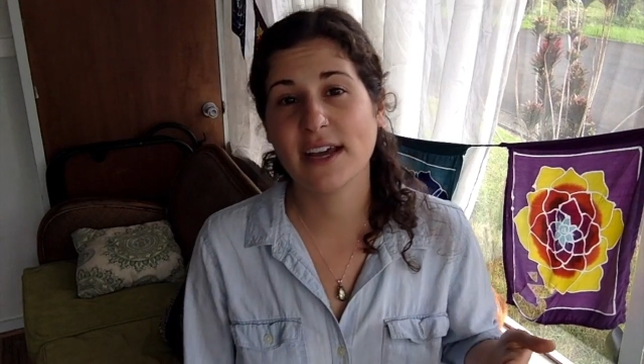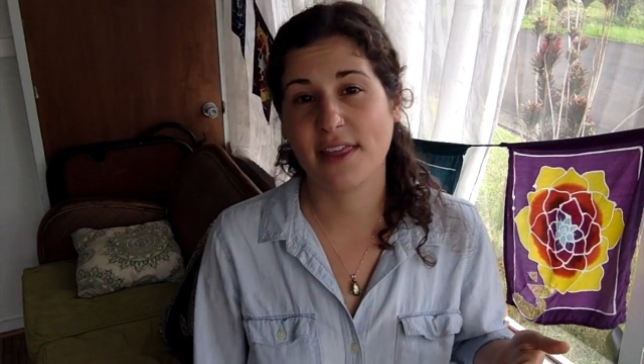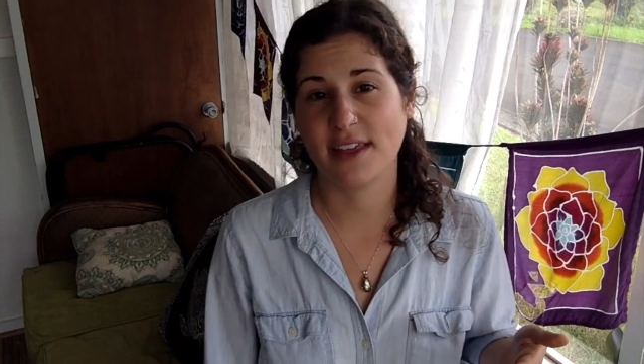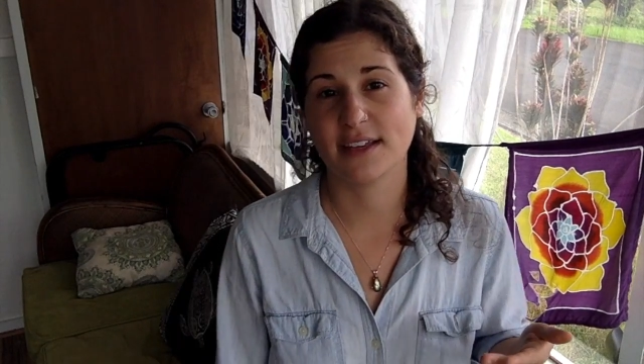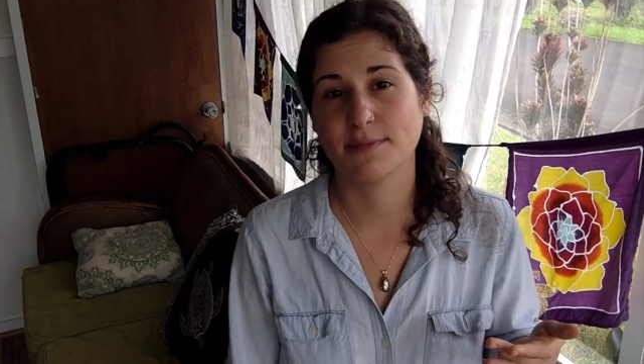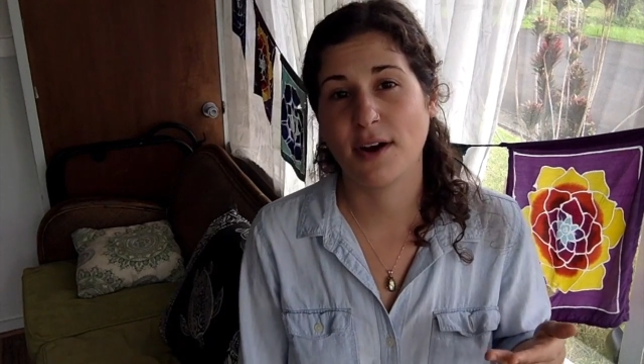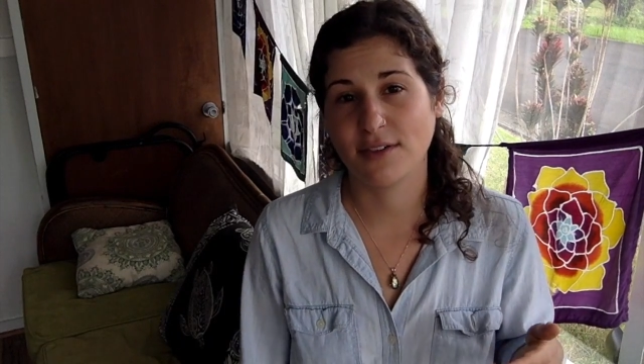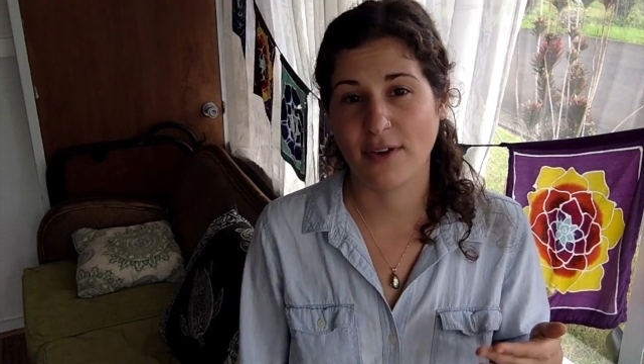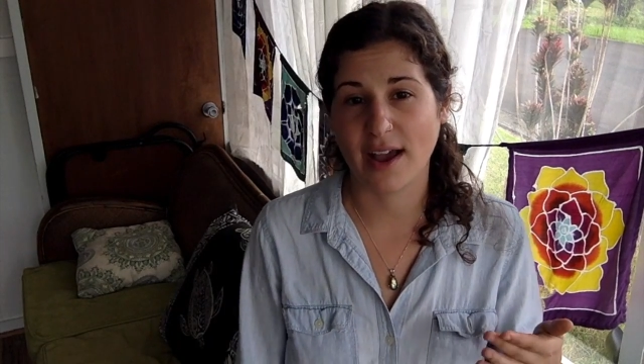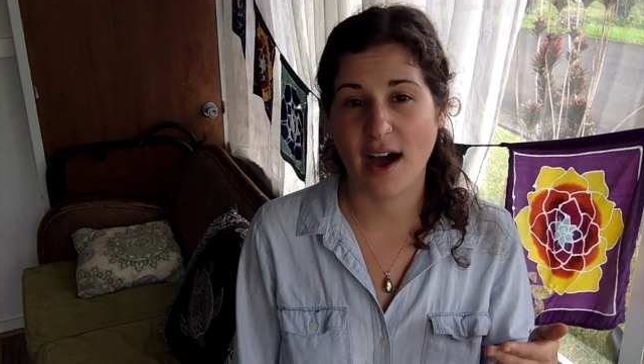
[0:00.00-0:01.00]
I think is part
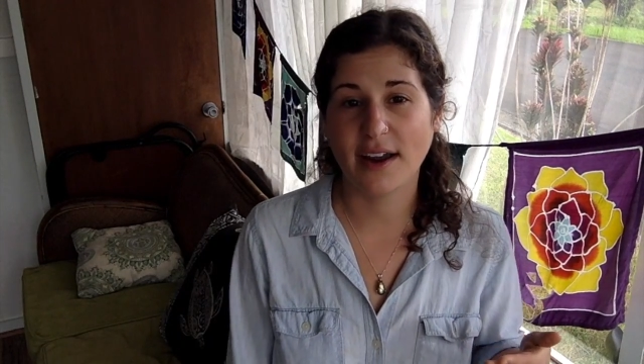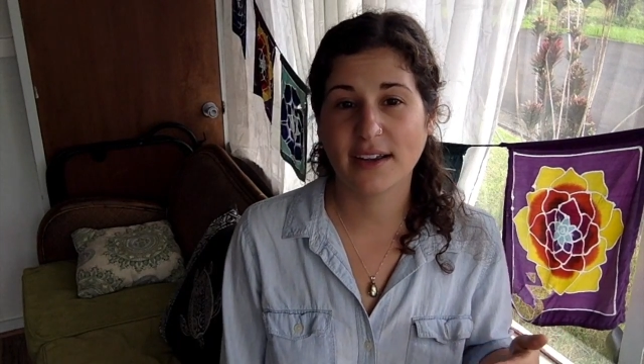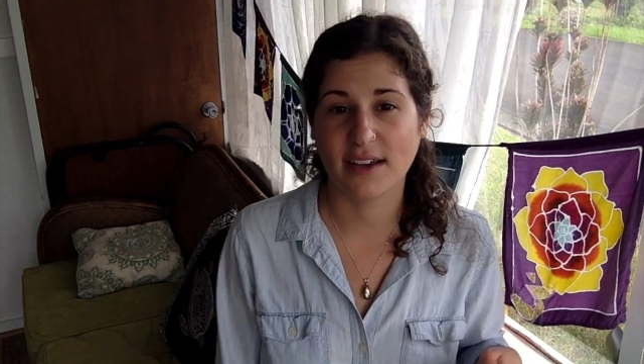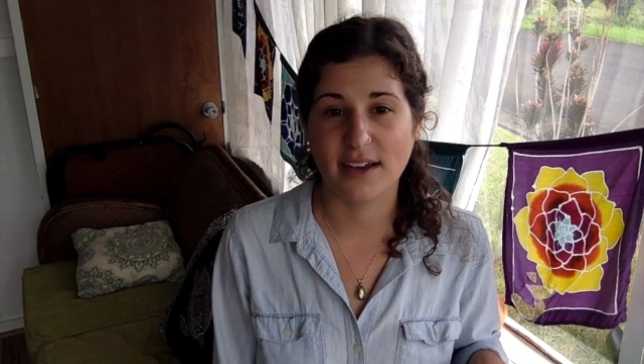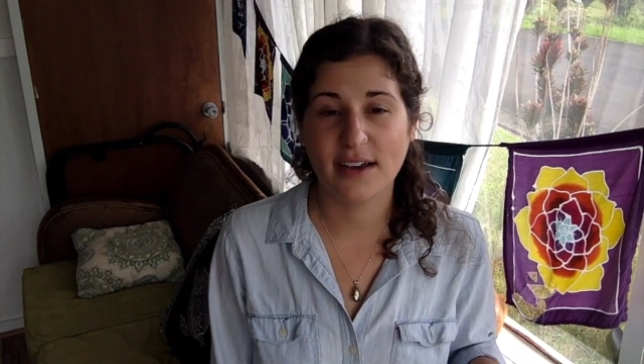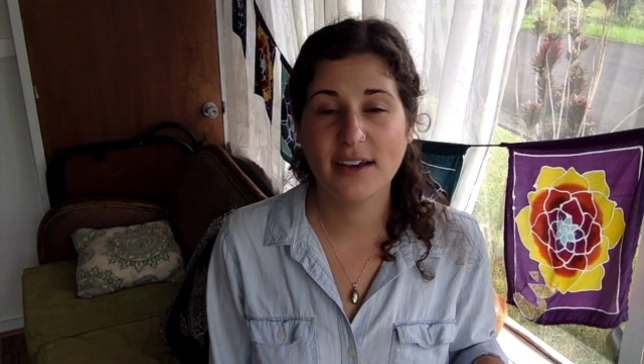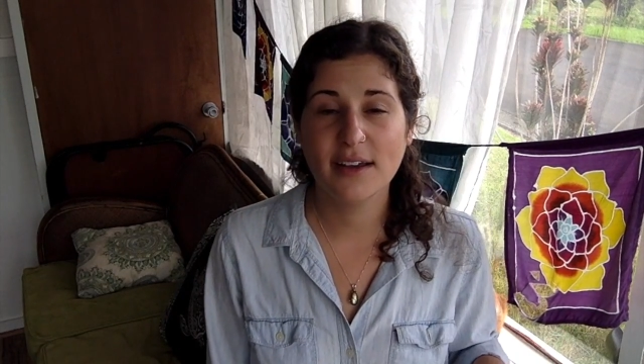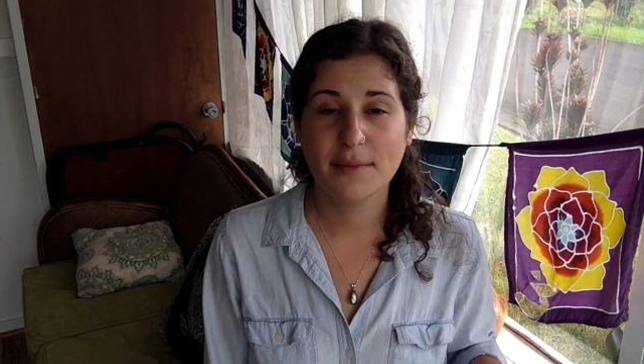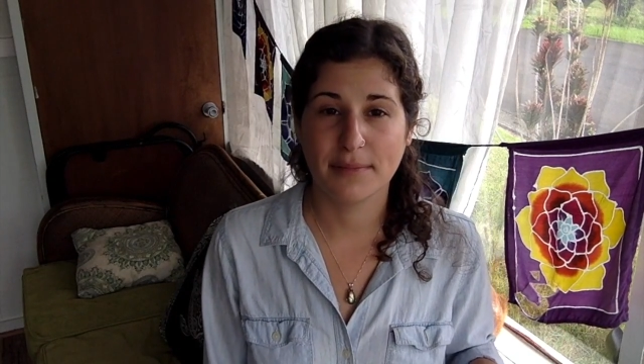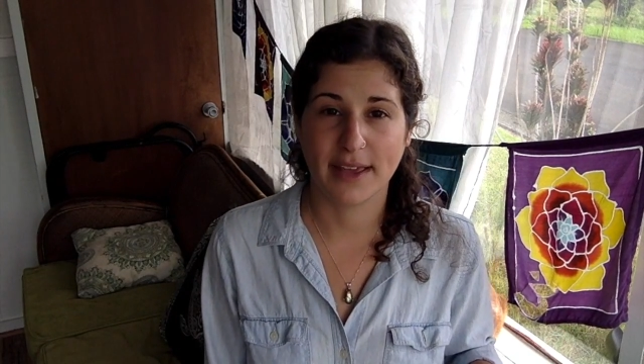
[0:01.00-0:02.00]
of why Hanukkah
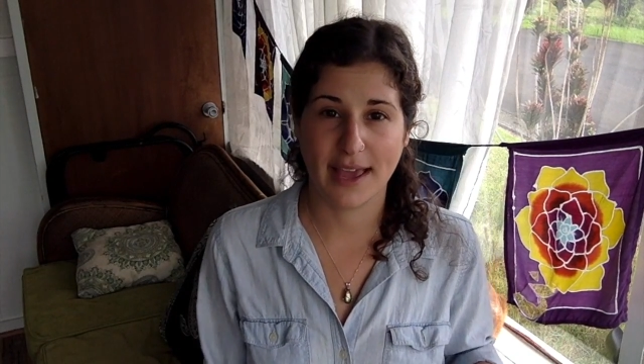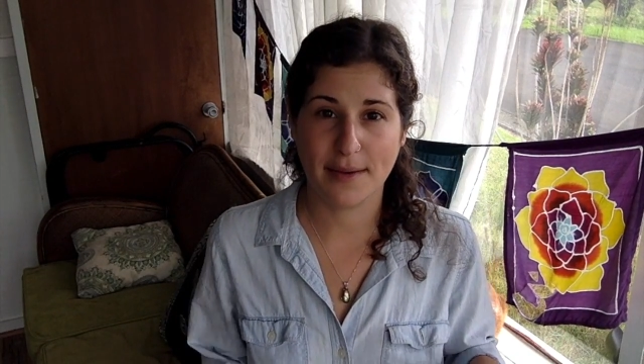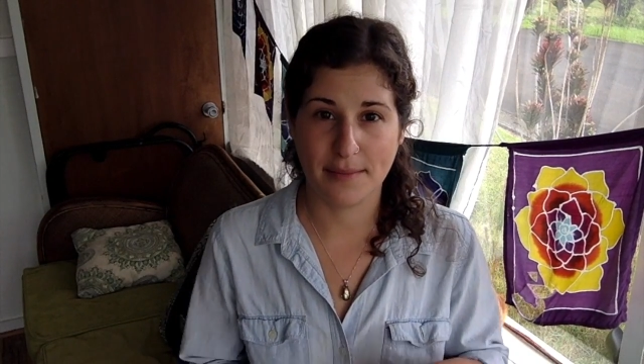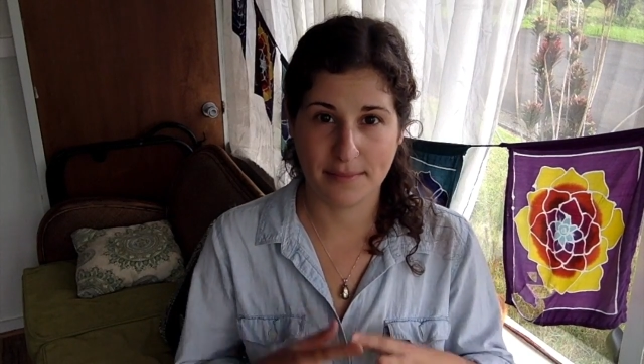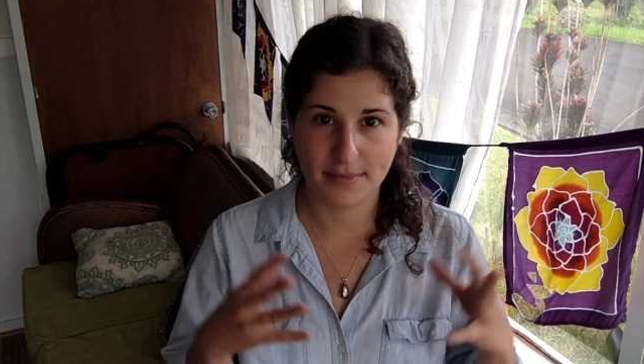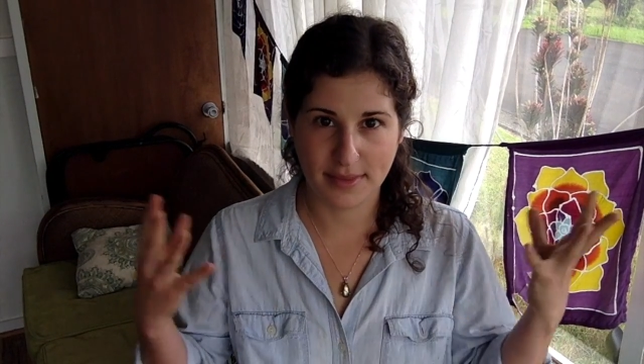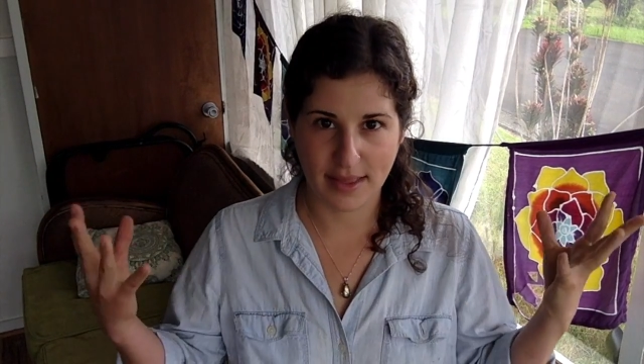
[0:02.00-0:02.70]
became